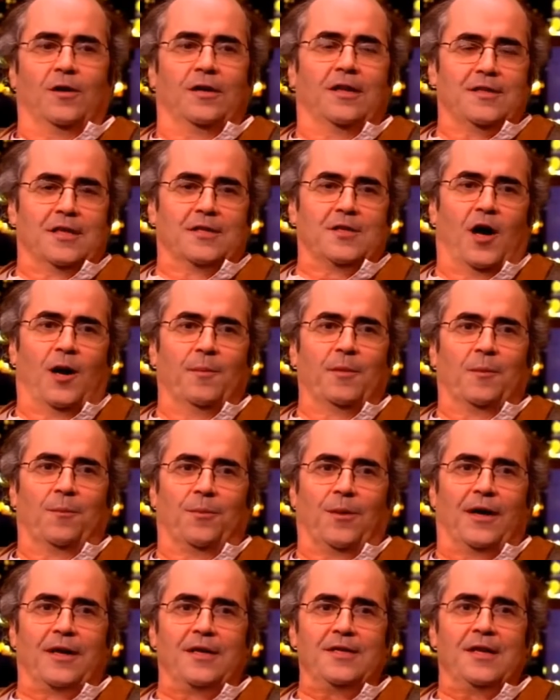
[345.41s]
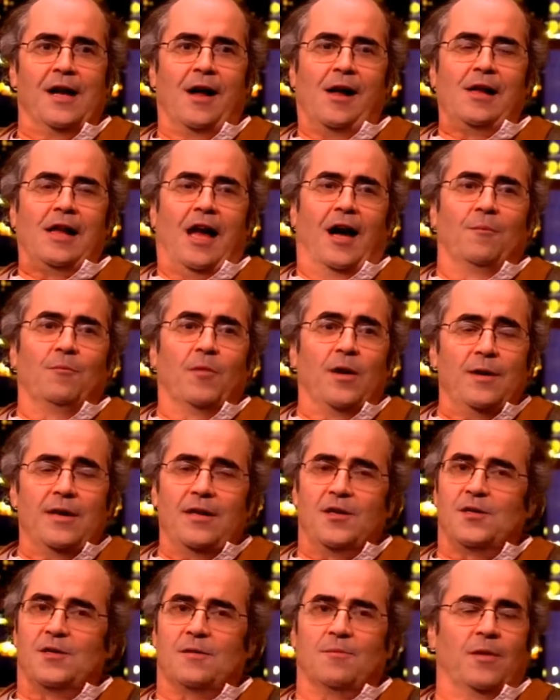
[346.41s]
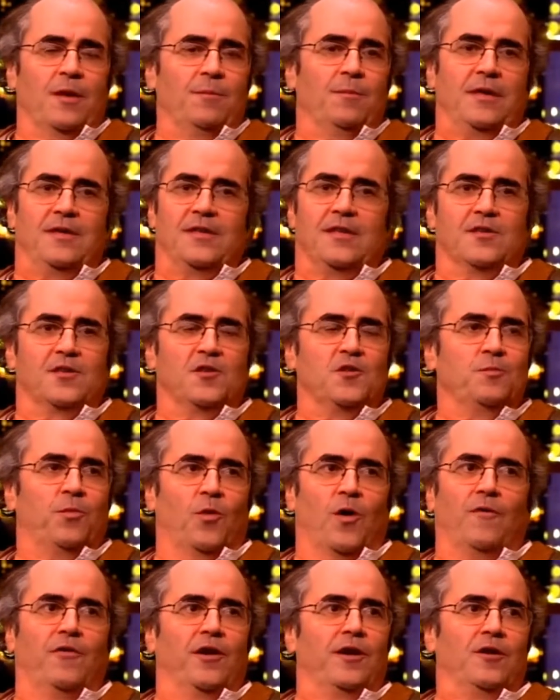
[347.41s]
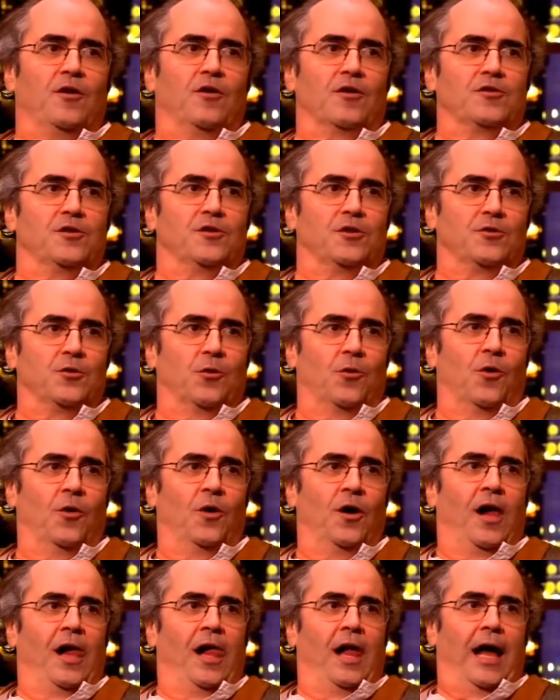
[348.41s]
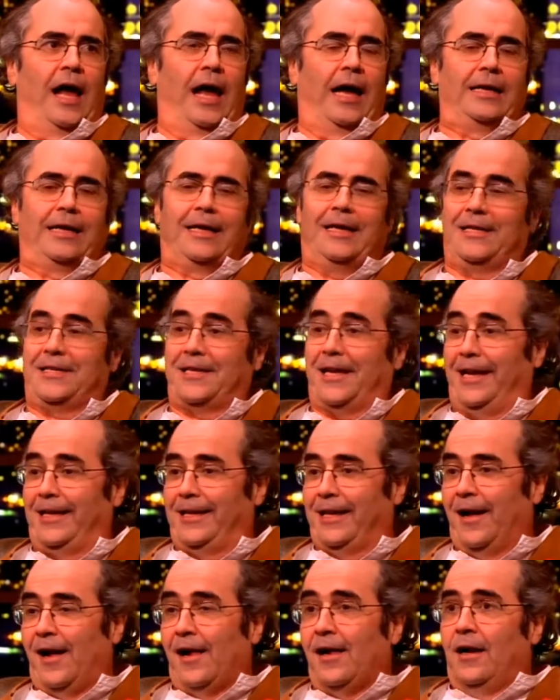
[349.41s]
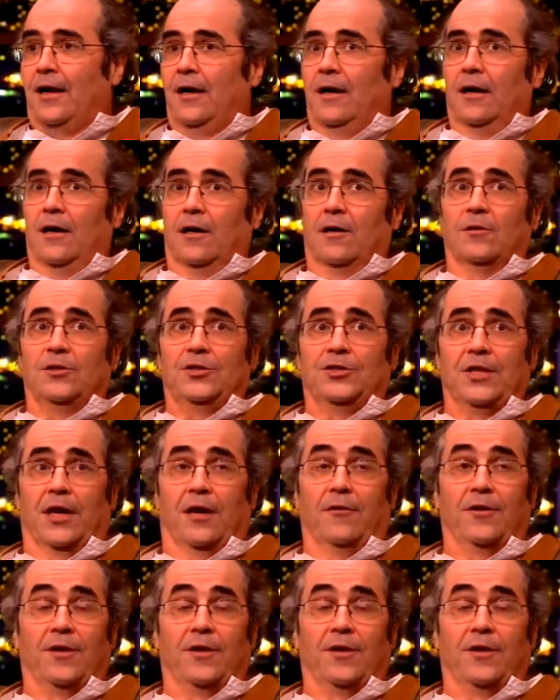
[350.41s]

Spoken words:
There's a time and a place. And when my sister's boyfriend knocked at the door, and he said, hello, Sharon